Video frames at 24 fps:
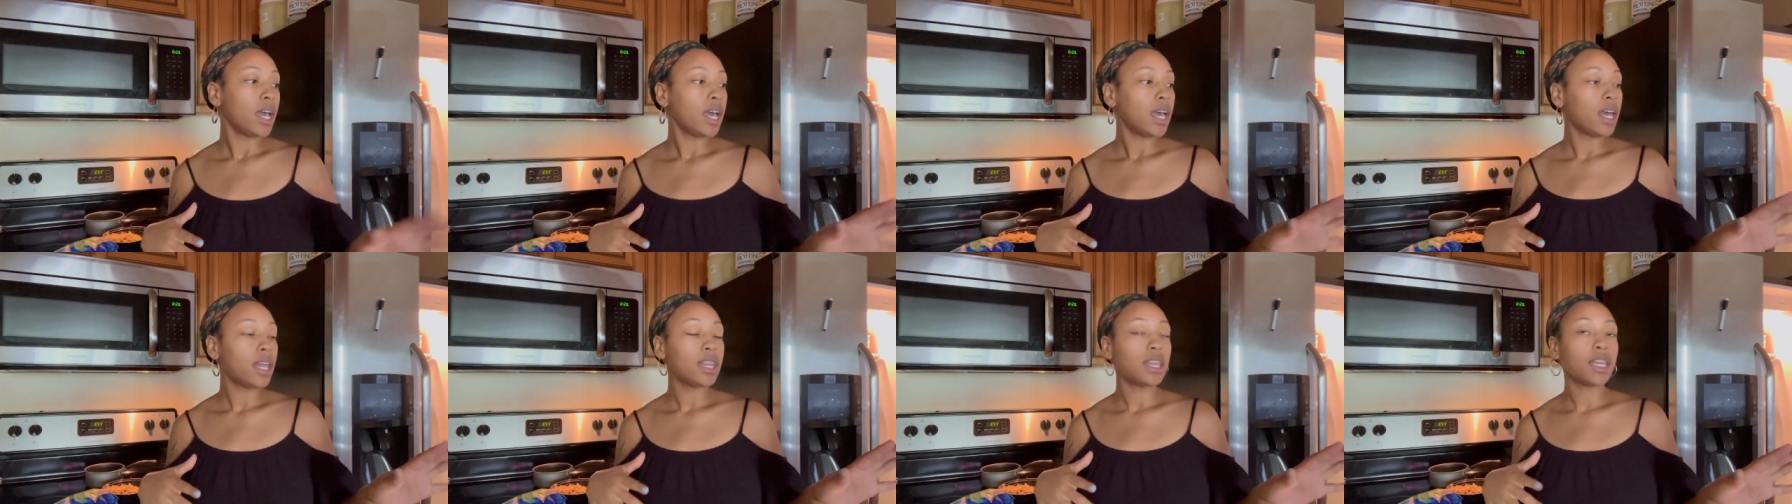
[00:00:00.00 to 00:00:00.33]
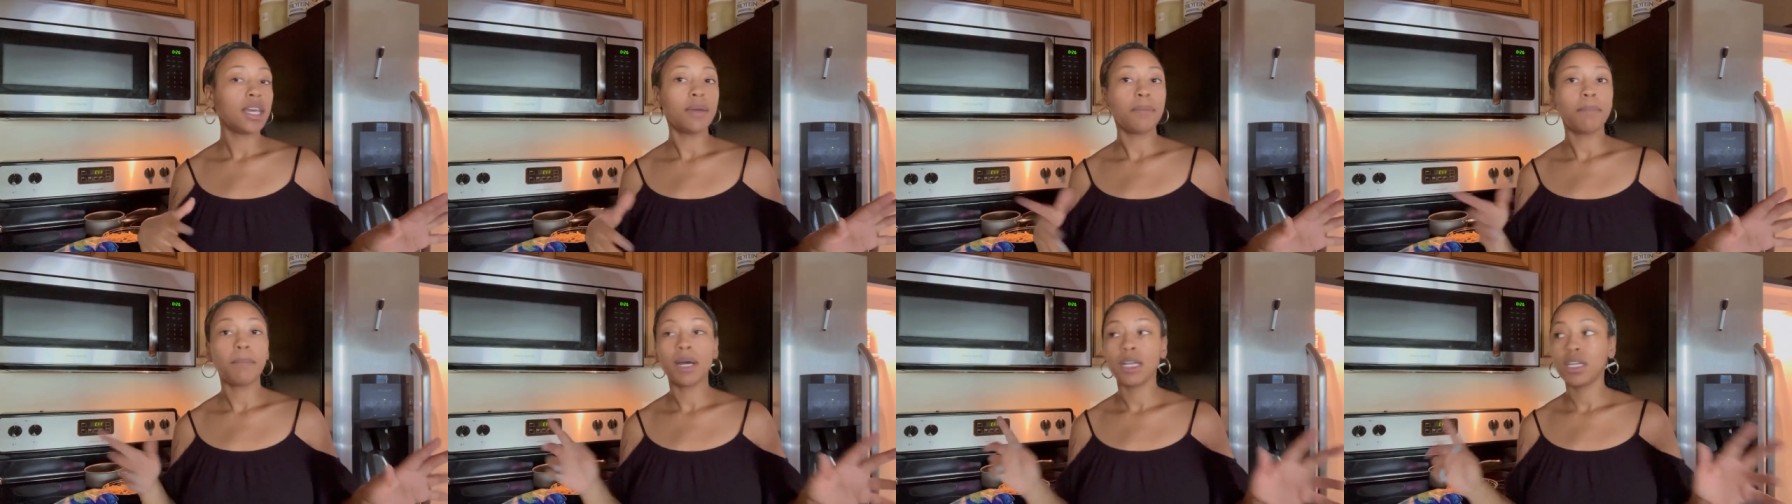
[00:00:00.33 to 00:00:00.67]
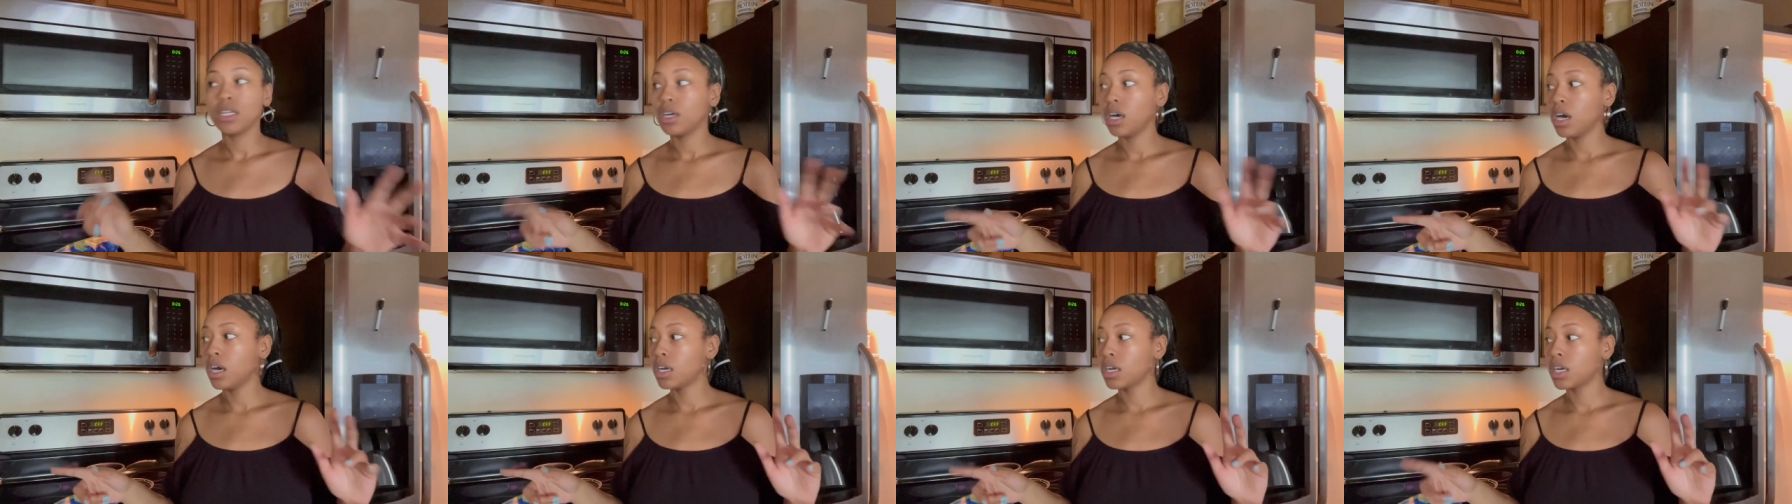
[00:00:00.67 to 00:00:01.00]
And then my
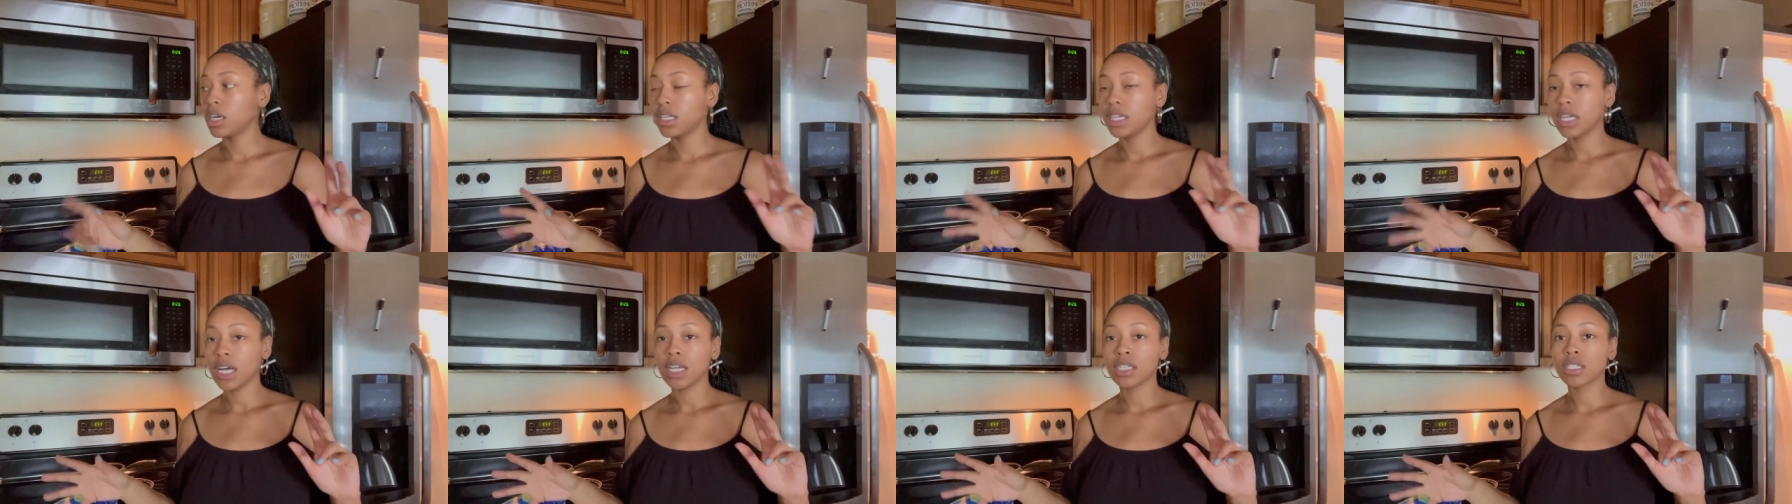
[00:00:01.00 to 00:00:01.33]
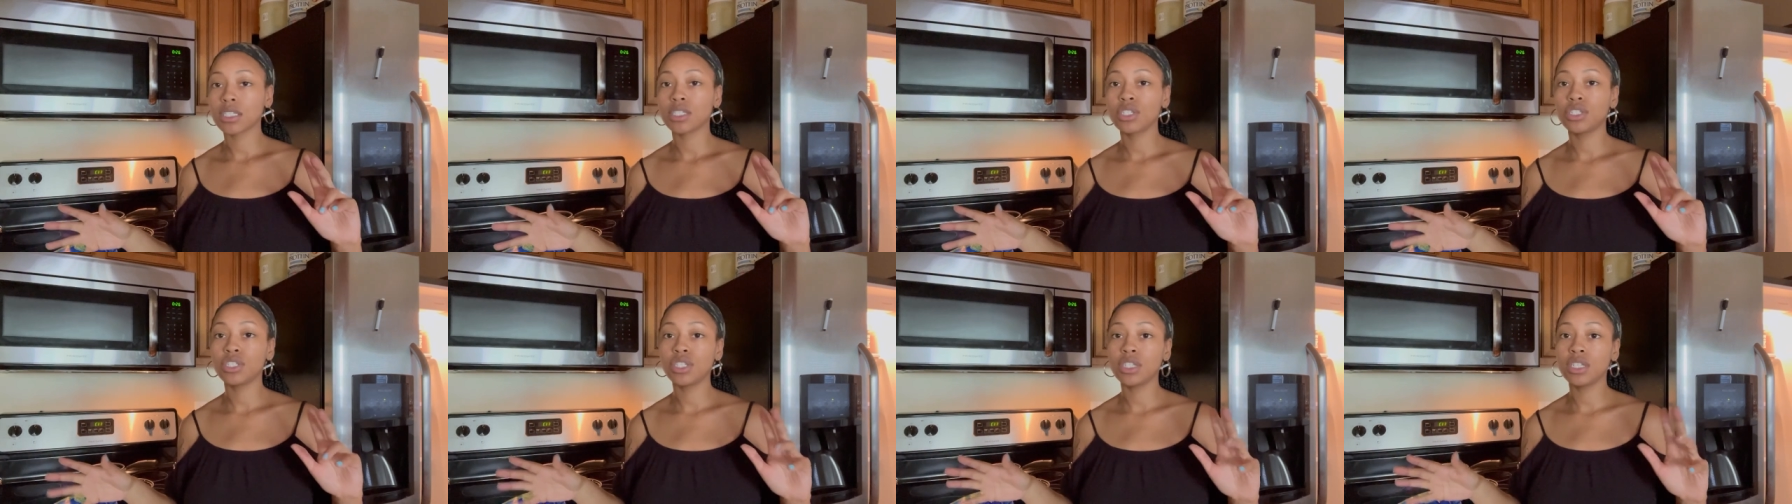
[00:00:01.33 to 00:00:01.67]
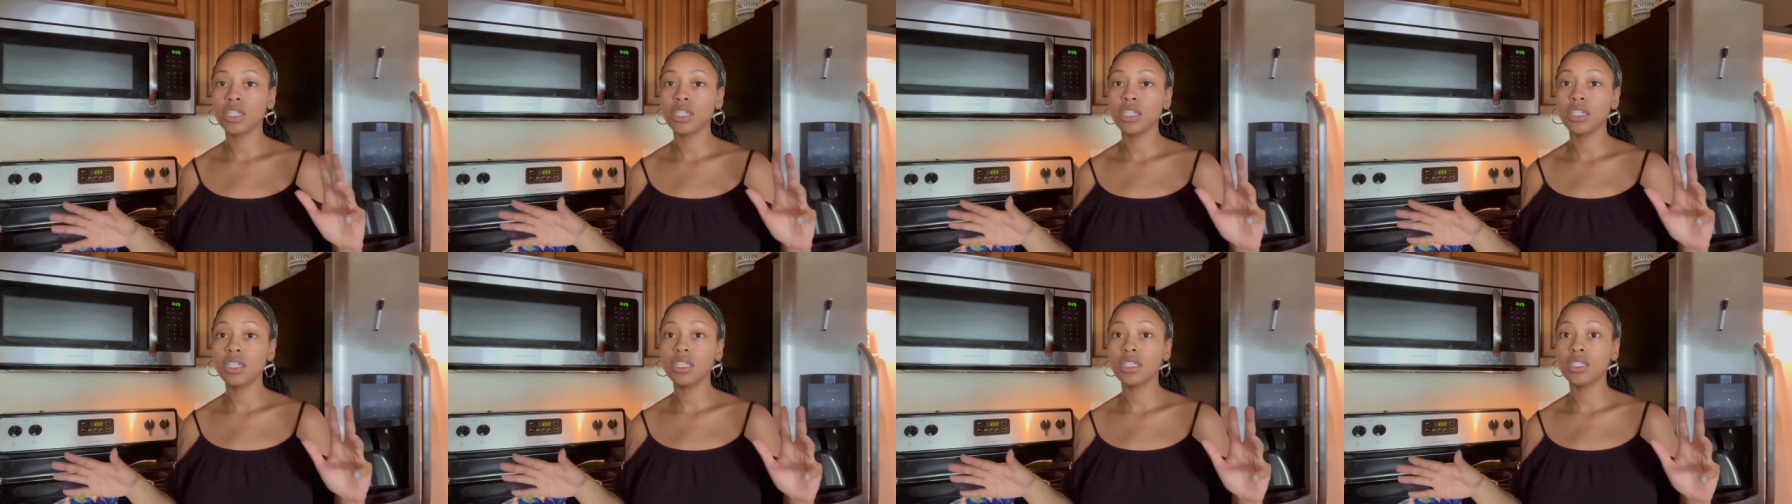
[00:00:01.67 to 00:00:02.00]
daughter, Hadassah,
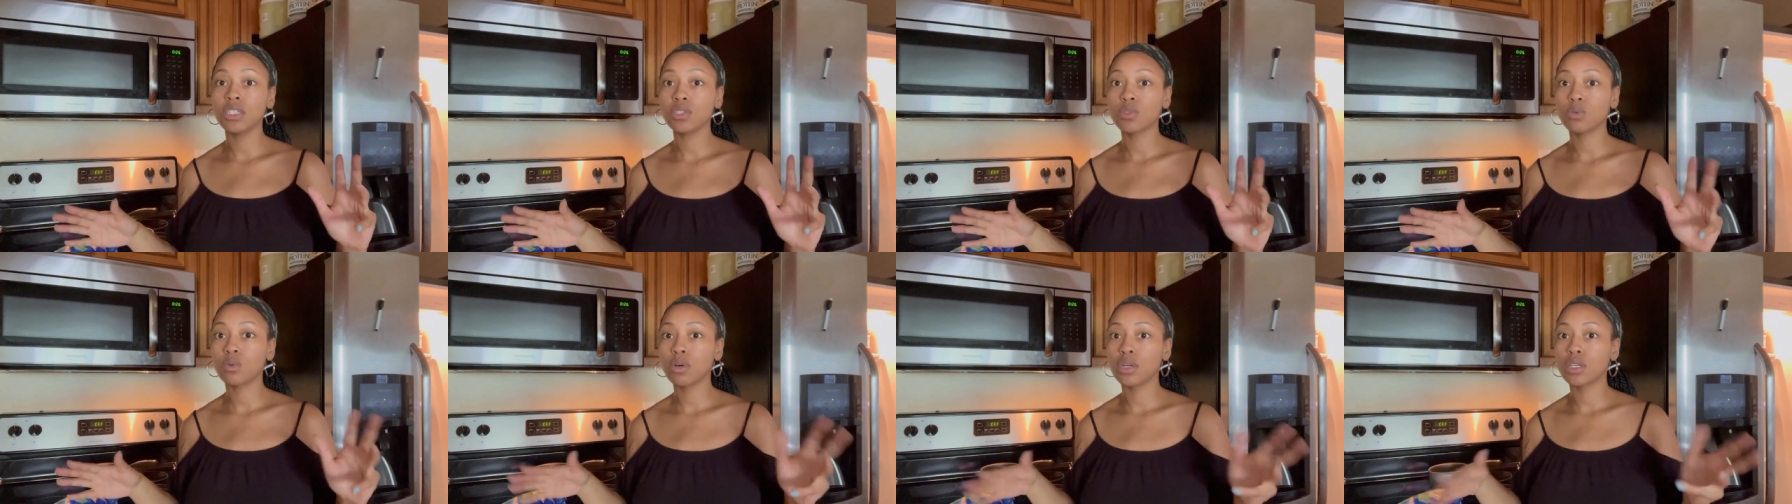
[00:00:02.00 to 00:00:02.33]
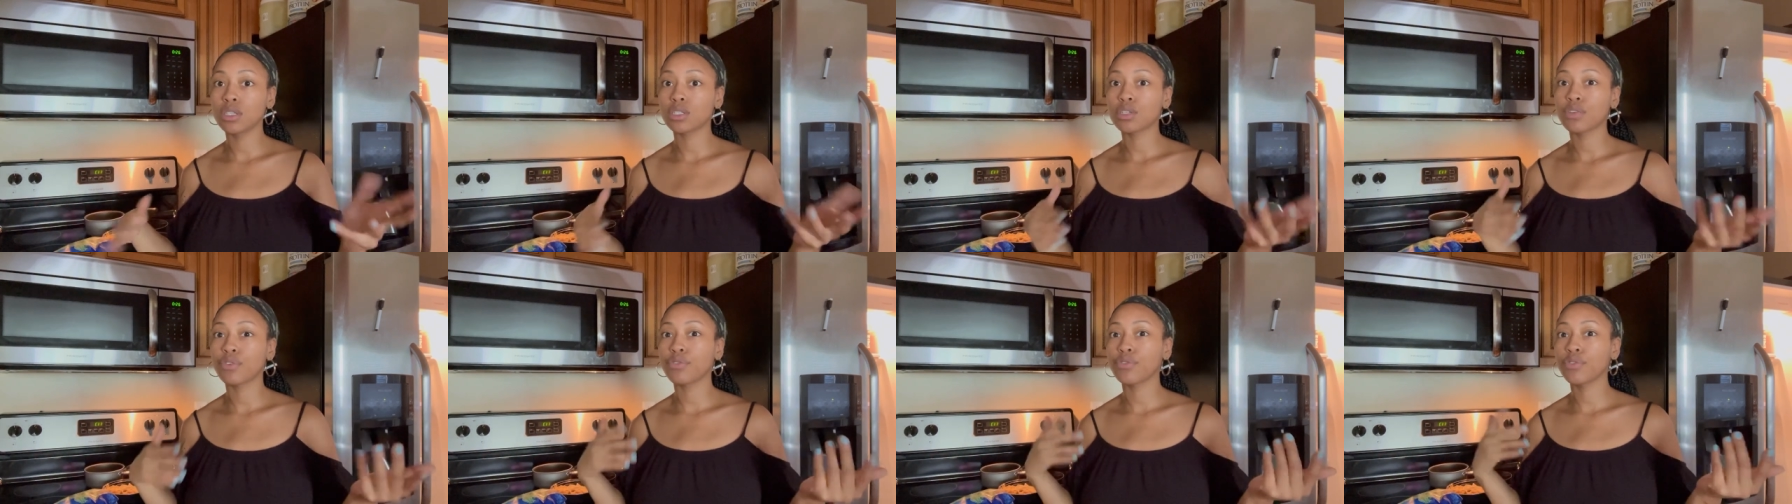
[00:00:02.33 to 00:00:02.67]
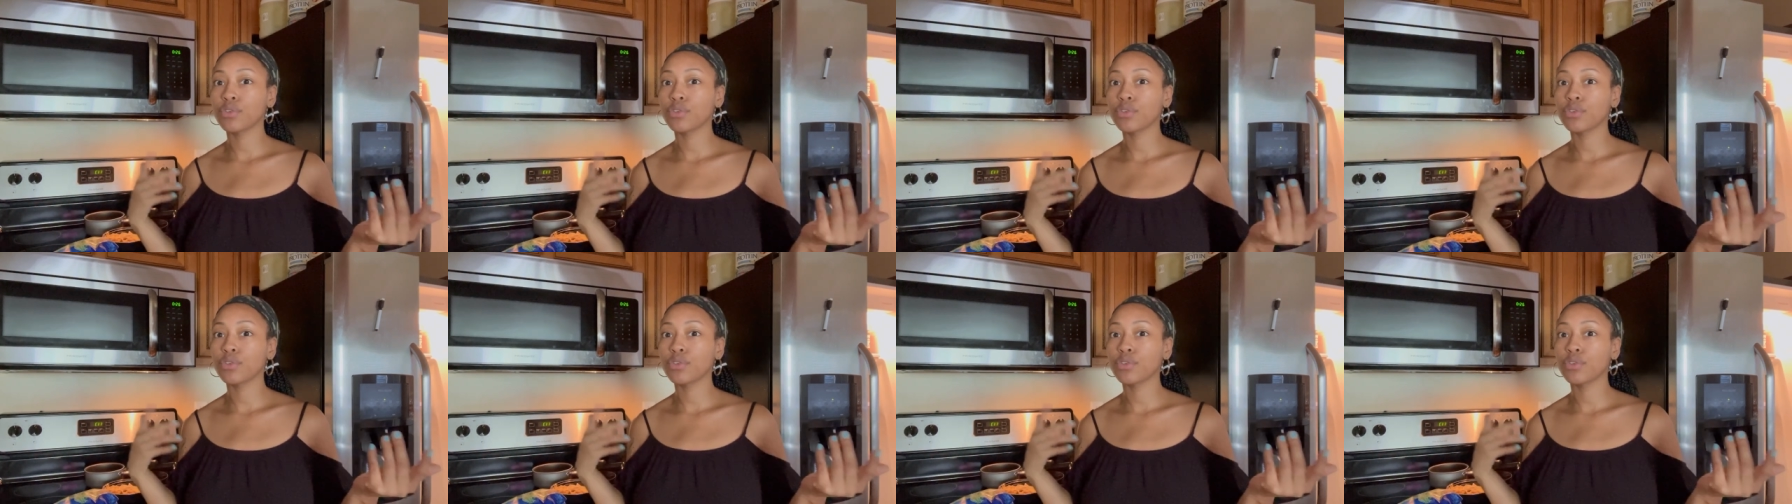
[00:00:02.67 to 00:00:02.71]
she just wants